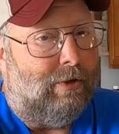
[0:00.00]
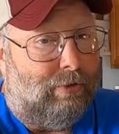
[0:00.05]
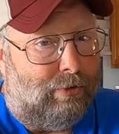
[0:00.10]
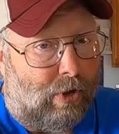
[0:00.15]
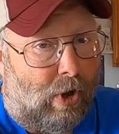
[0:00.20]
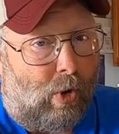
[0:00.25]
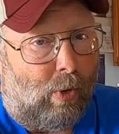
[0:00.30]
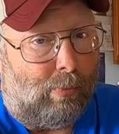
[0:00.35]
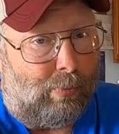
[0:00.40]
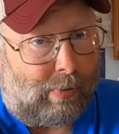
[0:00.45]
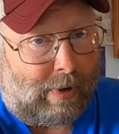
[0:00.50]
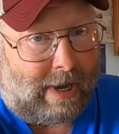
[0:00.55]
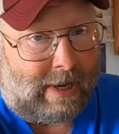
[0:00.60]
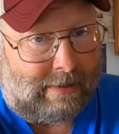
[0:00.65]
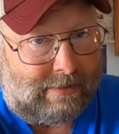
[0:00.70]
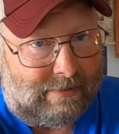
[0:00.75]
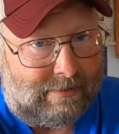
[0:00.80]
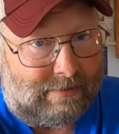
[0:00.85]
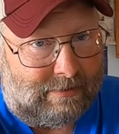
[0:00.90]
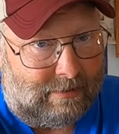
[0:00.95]
don't
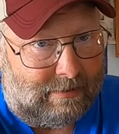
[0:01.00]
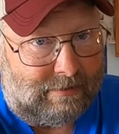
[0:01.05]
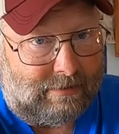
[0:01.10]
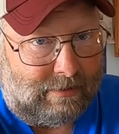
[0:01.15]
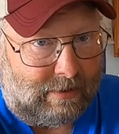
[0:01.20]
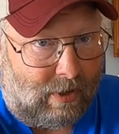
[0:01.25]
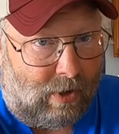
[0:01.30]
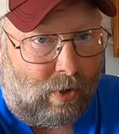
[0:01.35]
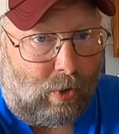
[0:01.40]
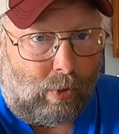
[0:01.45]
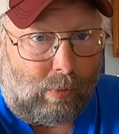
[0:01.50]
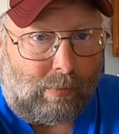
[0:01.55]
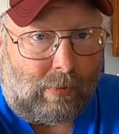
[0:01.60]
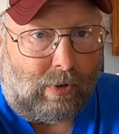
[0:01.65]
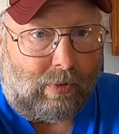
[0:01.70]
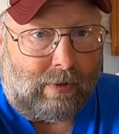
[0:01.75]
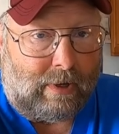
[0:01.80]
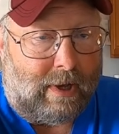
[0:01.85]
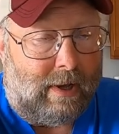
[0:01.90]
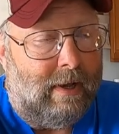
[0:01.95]
practice this at home,
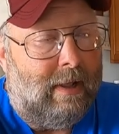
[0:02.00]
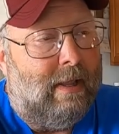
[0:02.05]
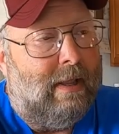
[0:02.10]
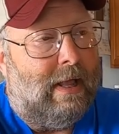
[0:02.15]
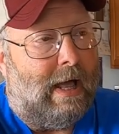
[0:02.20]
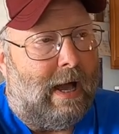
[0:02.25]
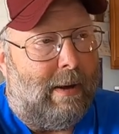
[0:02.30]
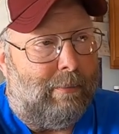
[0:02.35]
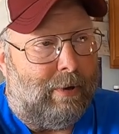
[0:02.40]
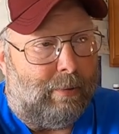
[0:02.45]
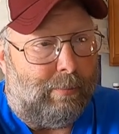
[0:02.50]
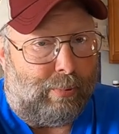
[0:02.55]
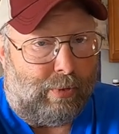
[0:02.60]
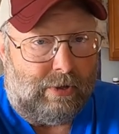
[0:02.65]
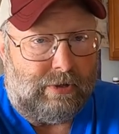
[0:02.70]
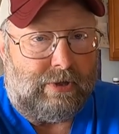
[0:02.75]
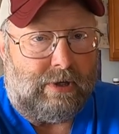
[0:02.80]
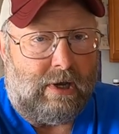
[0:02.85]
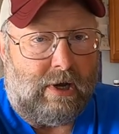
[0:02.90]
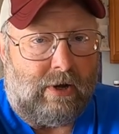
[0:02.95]
okay? I'm going to
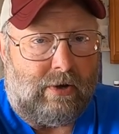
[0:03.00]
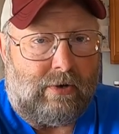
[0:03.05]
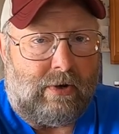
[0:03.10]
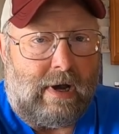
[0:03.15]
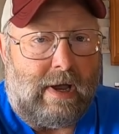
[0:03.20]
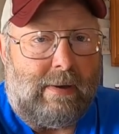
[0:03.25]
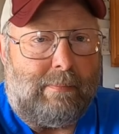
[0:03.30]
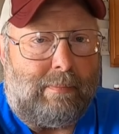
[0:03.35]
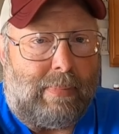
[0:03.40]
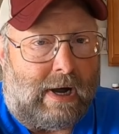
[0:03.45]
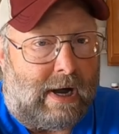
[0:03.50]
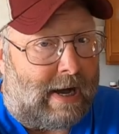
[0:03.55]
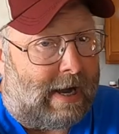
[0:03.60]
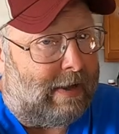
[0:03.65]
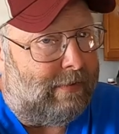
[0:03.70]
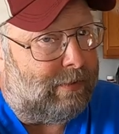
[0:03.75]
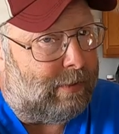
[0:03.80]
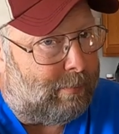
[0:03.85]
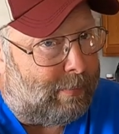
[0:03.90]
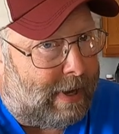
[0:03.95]
put the aircraft
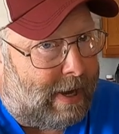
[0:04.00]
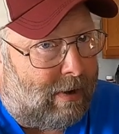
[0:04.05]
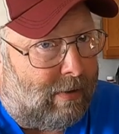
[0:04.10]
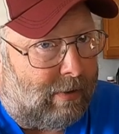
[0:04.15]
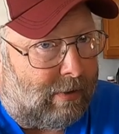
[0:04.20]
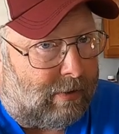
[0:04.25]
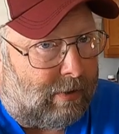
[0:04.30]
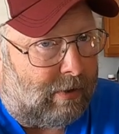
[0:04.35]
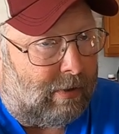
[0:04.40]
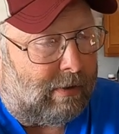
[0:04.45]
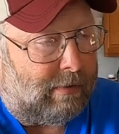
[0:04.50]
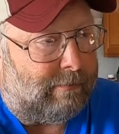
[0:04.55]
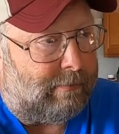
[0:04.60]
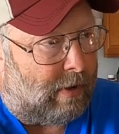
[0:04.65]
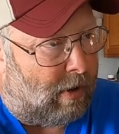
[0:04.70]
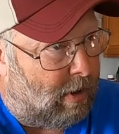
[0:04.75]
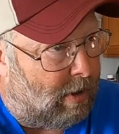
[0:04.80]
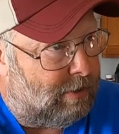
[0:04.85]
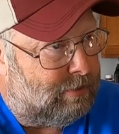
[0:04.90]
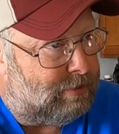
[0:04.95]
behind the power curve
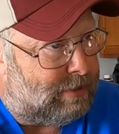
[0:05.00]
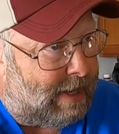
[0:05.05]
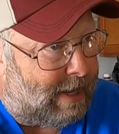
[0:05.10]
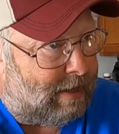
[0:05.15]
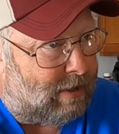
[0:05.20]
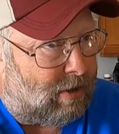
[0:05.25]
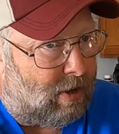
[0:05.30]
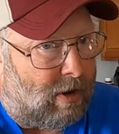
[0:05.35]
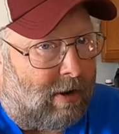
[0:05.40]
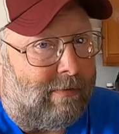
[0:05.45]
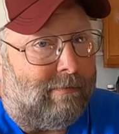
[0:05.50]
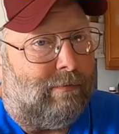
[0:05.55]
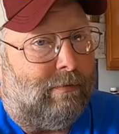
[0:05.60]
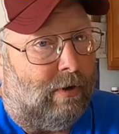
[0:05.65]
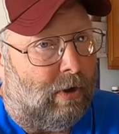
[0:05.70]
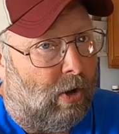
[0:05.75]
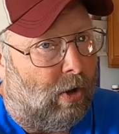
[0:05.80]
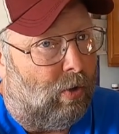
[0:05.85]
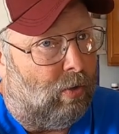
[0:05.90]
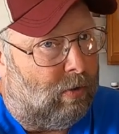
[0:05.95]
on takeoff,
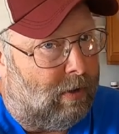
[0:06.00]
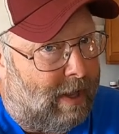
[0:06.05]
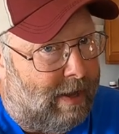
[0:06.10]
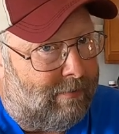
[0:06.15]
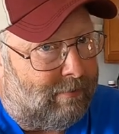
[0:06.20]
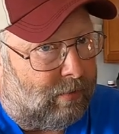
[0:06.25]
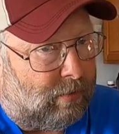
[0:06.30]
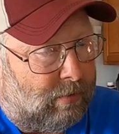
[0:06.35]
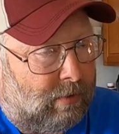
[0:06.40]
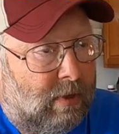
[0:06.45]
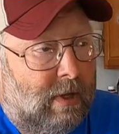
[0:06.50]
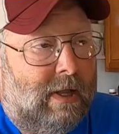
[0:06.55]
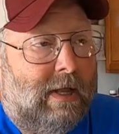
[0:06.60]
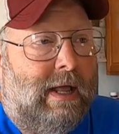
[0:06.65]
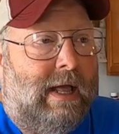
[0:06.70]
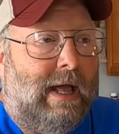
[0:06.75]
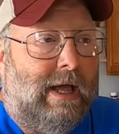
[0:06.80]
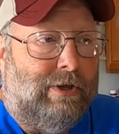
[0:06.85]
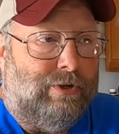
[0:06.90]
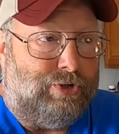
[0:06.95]
low level,
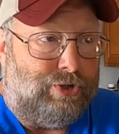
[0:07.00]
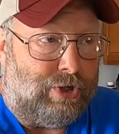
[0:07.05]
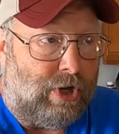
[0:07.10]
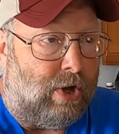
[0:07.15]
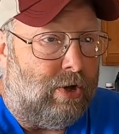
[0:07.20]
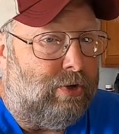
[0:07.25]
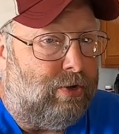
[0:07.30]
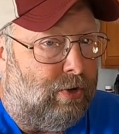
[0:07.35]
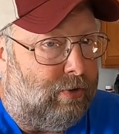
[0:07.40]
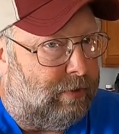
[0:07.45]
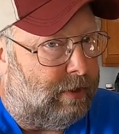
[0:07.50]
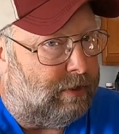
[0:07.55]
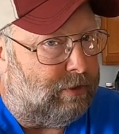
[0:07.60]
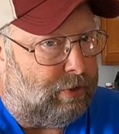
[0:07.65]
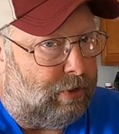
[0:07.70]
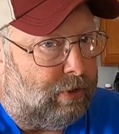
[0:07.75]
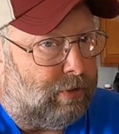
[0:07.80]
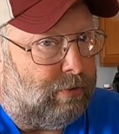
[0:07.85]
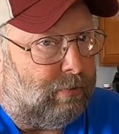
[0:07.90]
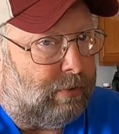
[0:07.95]
and show you that
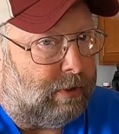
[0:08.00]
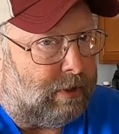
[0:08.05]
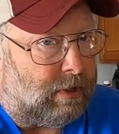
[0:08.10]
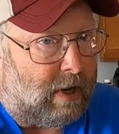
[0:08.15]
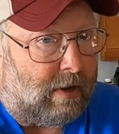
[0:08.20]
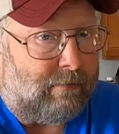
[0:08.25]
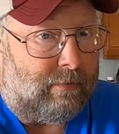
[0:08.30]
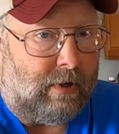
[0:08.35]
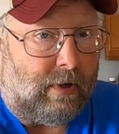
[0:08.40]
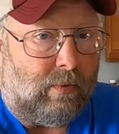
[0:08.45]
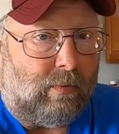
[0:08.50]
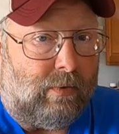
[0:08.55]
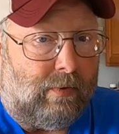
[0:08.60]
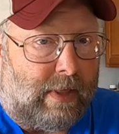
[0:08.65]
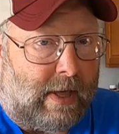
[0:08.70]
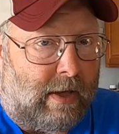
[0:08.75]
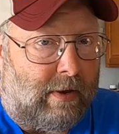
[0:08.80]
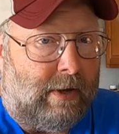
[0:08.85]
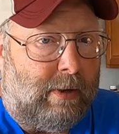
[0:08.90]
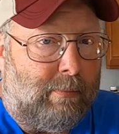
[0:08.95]
you can recover it
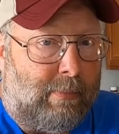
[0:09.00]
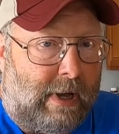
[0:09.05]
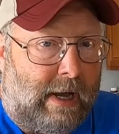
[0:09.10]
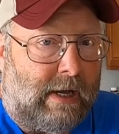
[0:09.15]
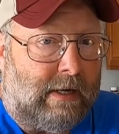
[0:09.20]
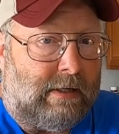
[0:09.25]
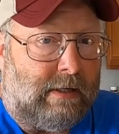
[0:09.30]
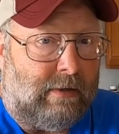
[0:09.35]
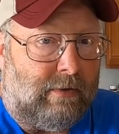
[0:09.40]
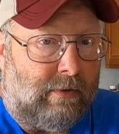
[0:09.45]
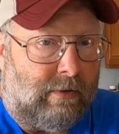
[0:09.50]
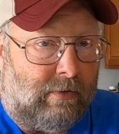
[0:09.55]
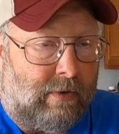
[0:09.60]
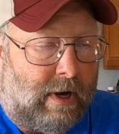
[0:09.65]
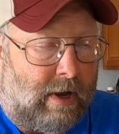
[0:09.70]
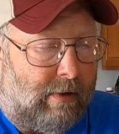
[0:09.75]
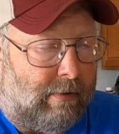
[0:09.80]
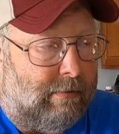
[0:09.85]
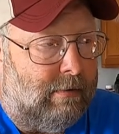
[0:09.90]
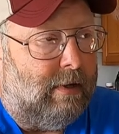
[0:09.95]
without impacting the
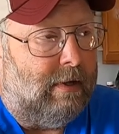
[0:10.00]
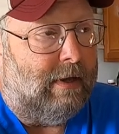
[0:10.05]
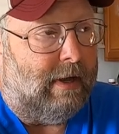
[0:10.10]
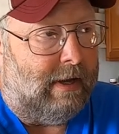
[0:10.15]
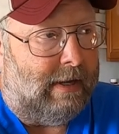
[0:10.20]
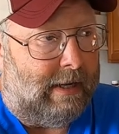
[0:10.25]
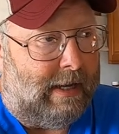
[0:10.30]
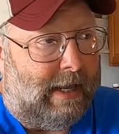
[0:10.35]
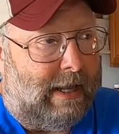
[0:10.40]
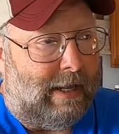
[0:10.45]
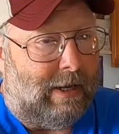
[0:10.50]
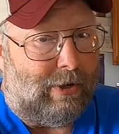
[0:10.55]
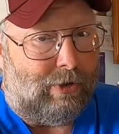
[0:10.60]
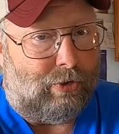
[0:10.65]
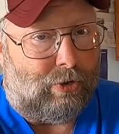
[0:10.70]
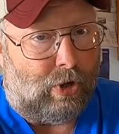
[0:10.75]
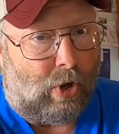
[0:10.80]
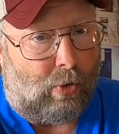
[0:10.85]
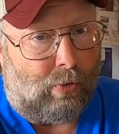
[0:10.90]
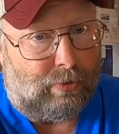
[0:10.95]
ground.
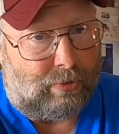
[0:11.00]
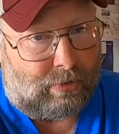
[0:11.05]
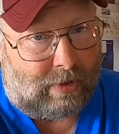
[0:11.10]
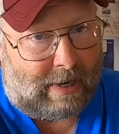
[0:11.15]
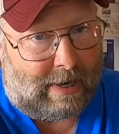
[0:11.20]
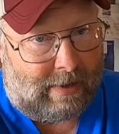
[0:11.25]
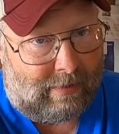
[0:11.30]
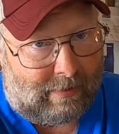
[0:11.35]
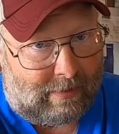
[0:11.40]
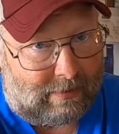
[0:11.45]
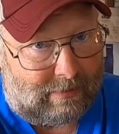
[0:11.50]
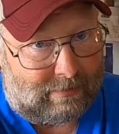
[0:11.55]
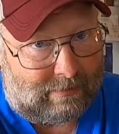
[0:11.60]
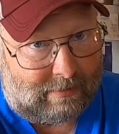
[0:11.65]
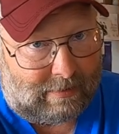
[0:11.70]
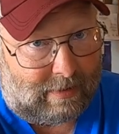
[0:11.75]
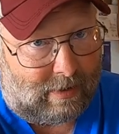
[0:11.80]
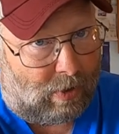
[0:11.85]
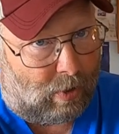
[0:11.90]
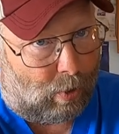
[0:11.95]
Again, don't try this
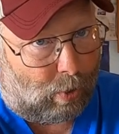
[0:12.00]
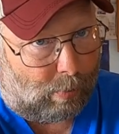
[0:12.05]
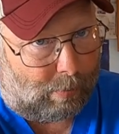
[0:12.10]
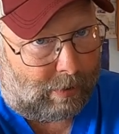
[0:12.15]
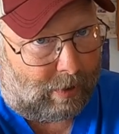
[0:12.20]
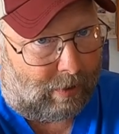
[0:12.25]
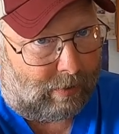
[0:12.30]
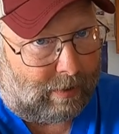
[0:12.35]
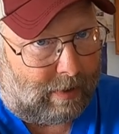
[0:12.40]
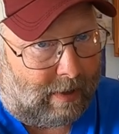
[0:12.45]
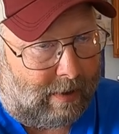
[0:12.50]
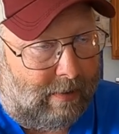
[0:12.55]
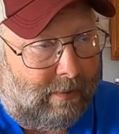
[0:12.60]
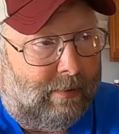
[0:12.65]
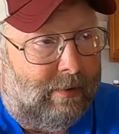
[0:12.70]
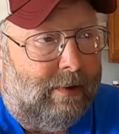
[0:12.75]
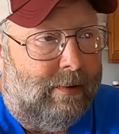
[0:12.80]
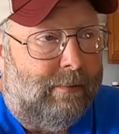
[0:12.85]
at home, okay?